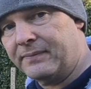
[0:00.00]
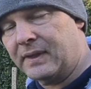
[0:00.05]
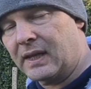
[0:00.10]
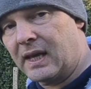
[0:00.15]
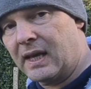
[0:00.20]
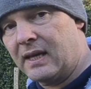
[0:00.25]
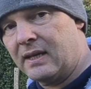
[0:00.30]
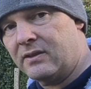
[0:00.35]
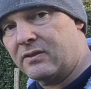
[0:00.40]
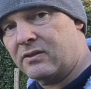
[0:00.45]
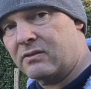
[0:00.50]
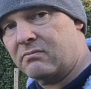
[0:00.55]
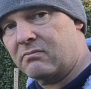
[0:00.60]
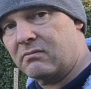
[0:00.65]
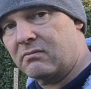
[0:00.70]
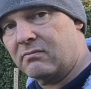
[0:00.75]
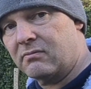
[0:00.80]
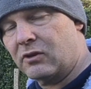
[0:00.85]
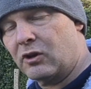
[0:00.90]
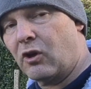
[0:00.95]
is
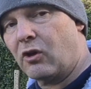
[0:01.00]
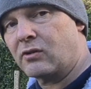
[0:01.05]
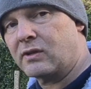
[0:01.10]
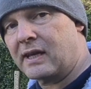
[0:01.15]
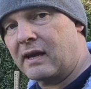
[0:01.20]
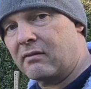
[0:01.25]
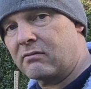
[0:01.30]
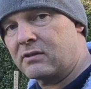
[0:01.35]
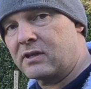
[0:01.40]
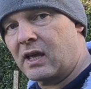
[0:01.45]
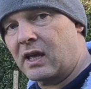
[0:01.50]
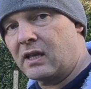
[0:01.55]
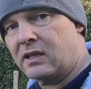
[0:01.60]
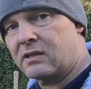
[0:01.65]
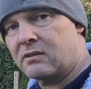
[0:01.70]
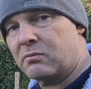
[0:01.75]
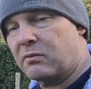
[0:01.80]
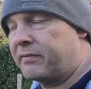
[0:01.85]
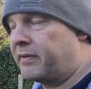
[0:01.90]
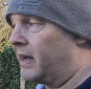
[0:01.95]
long-tailed
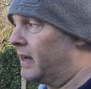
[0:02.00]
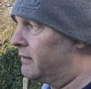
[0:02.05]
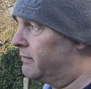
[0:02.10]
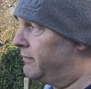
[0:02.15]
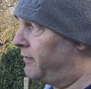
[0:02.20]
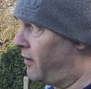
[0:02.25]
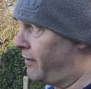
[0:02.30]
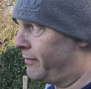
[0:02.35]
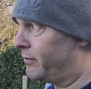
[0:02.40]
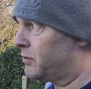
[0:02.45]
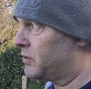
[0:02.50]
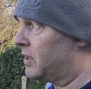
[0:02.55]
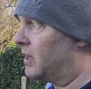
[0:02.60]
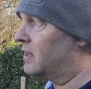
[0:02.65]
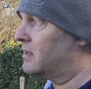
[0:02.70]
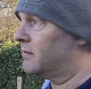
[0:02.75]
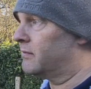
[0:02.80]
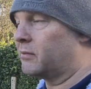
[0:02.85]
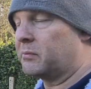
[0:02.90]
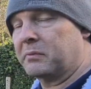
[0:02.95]
tits. We've had 5 or
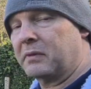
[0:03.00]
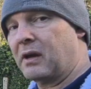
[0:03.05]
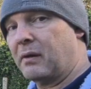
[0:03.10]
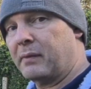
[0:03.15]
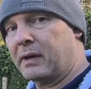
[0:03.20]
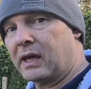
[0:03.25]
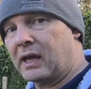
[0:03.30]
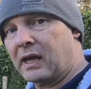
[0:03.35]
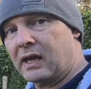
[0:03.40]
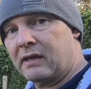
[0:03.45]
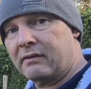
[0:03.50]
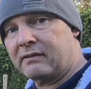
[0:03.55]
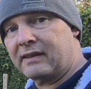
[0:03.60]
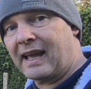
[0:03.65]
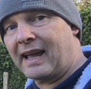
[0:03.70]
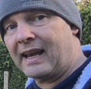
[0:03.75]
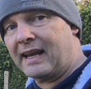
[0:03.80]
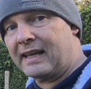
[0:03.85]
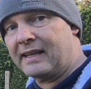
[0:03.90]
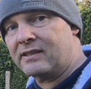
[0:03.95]
6 of them coming here
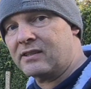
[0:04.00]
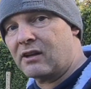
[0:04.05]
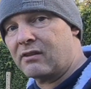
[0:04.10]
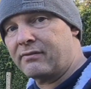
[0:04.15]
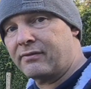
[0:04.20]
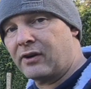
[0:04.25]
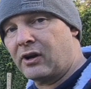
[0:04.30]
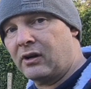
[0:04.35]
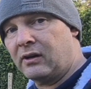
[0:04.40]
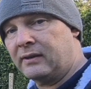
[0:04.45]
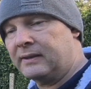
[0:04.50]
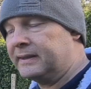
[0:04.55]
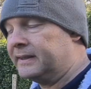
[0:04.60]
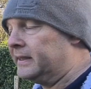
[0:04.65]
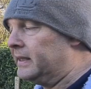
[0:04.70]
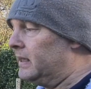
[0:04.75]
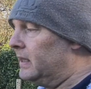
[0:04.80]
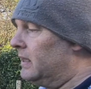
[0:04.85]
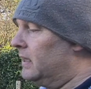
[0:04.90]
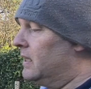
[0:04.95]
daily so far.
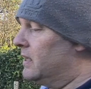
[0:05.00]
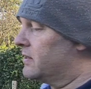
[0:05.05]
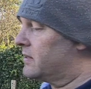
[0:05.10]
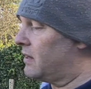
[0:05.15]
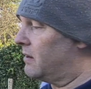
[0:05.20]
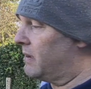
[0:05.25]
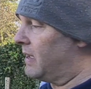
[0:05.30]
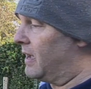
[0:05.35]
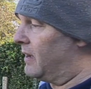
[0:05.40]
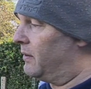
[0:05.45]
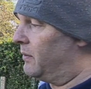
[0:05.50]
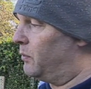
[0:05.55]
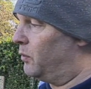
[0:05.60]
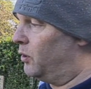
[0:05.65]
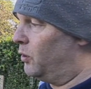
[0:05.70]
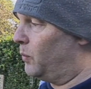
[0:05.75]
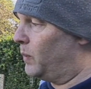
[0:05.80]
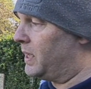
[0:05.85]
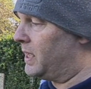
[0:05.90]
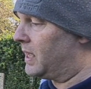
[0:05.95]
So yeah, we're
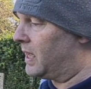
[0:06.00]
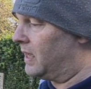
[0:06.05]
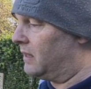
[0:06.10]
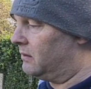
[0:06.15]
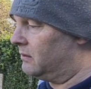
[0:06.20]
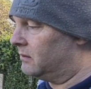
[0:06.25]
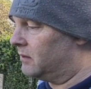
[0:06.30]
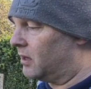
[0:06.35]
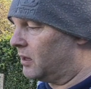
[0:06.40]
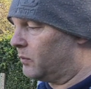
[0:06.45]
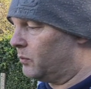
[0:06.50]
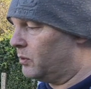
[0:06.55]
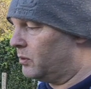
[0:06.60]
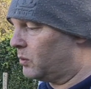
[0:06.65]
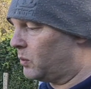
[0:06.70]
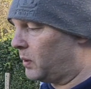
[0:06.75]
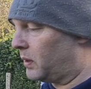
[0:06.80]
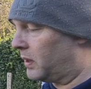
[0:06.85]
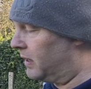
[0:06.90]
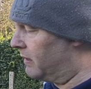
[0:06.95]
a week in and we'll
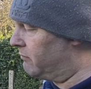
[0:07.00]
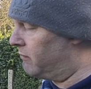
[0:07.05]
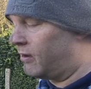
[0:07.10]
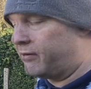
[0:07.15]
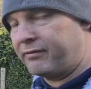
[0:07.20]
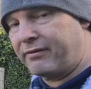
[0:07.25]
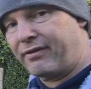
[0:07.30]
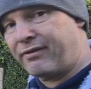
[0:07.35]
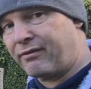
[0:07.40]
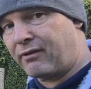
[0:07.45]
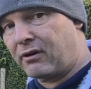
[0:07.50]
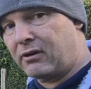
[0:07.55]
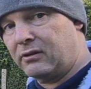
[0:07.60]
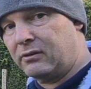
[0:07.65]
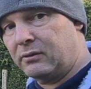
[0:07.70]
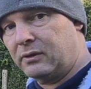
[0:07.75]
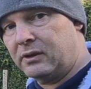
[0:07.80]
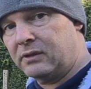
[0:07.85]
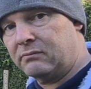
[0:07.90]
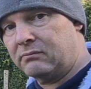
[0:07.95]
quickly run
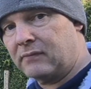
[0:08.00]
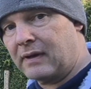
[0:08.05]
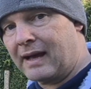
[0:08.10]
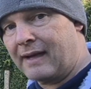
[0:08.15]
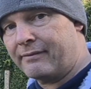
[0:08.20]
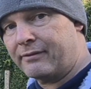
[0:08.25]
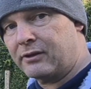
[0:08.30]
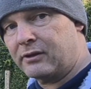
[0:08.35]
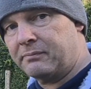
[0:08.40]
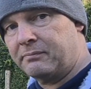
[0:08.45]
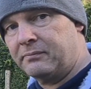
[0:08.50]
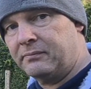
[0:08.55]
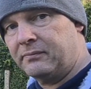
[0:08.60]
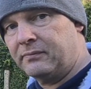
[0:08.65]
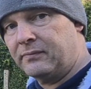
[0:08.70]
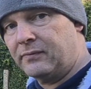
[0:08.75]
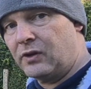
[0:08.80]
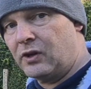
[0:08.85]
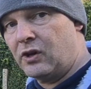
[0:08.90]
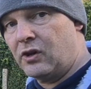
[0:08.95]
through and have a
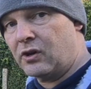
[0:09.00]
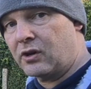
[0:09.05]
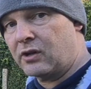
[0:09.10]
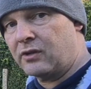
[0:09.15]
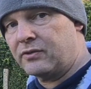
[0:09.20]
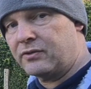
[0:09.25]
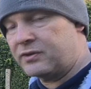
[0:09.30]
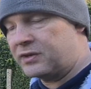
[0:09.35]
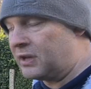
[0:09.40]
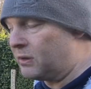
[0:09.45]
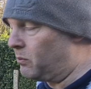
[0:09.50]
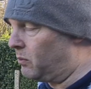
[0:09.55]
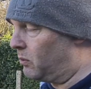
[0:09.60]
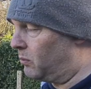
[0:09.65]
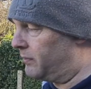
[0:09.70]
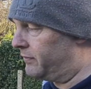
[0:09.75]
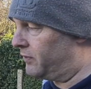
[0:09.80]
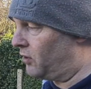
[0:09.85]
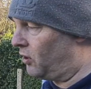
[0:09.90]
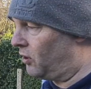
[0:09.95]
look and see what
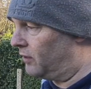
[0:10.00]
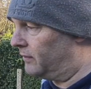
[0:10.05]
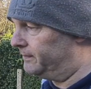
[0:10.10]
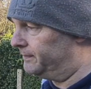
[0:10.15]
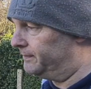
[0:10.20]
we've got.